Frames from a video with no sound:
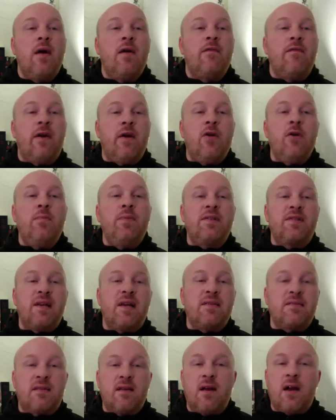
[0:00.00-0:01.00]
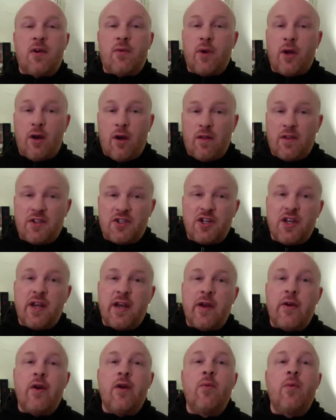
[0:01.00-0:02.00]
Verin possessed an Angreal that she
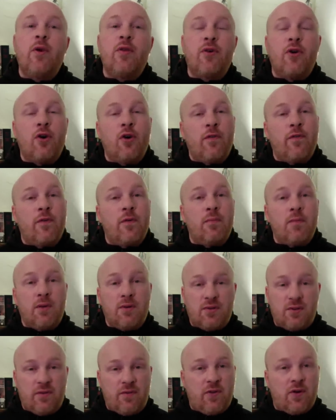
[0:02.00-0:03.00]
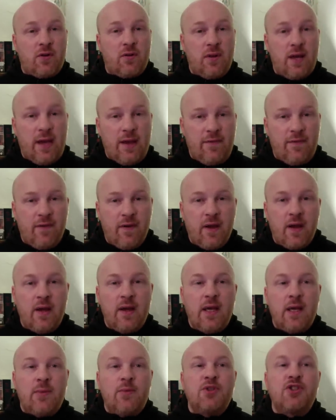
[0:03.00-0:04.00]
carried with her for most of her life.
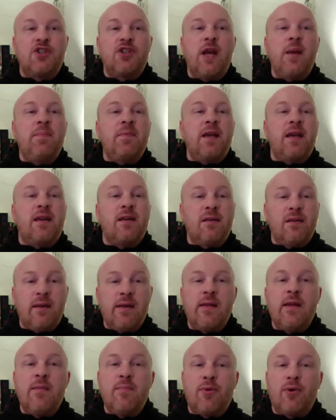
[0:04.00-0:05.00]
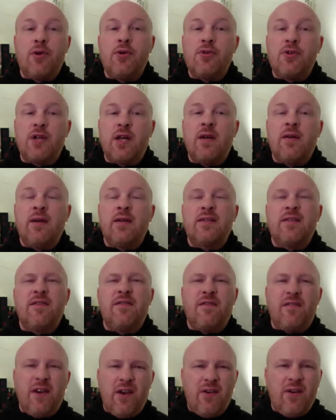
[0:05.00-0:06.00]
It was shaped like a lily brooch and is a
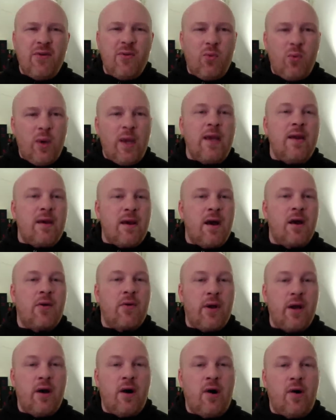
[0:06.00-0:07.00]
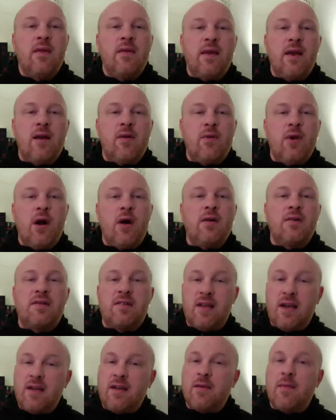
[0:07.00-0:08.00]
very weak Angreal. The Angreal is
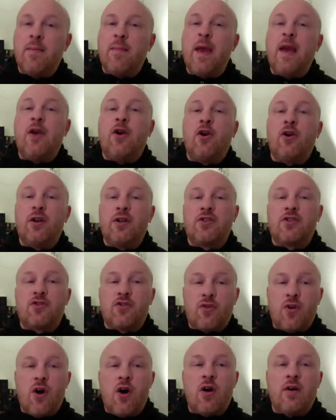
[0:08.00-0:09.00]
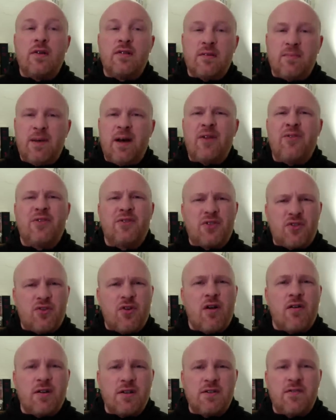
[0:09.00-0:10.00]
said to make her as strong as about the
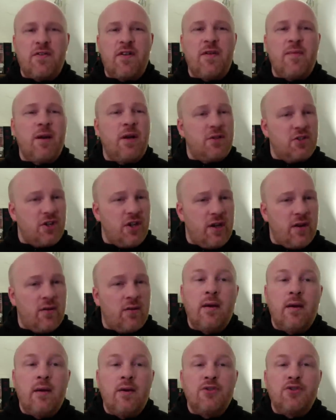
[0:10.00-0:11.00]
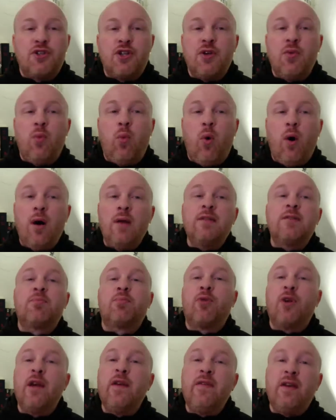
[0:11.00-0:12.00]
strongest female channeler. She was
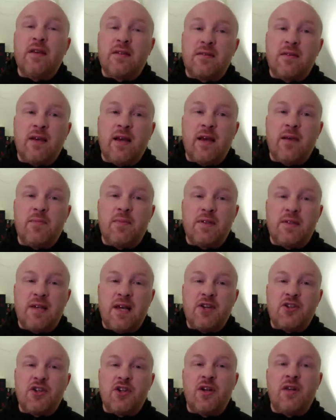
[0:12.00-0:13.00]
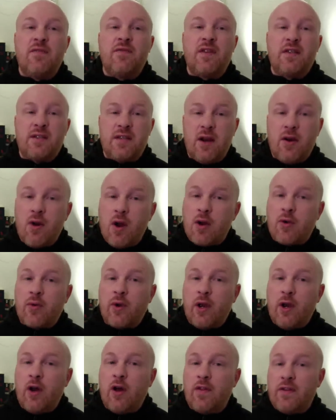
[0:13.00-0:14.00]
previously in possession of the
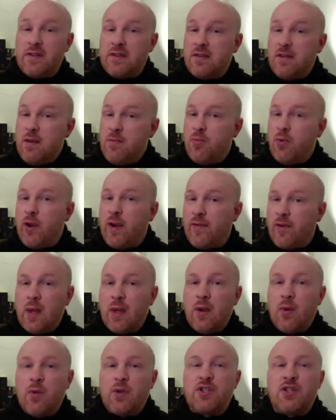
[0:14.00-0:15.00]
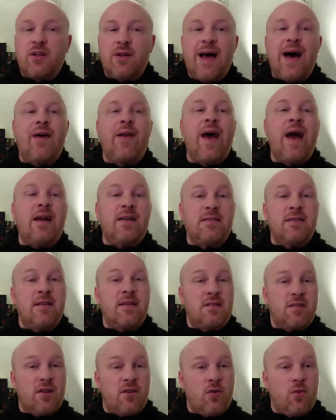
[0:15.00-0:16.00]
Terangreal, the Sleepweaver, which allowed
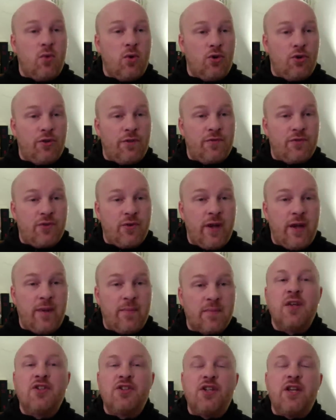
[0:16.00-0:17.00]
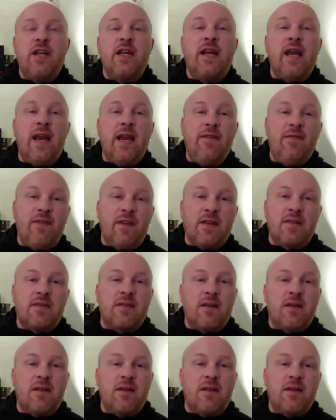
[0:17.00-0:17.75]
access to the World of Dream. She gave this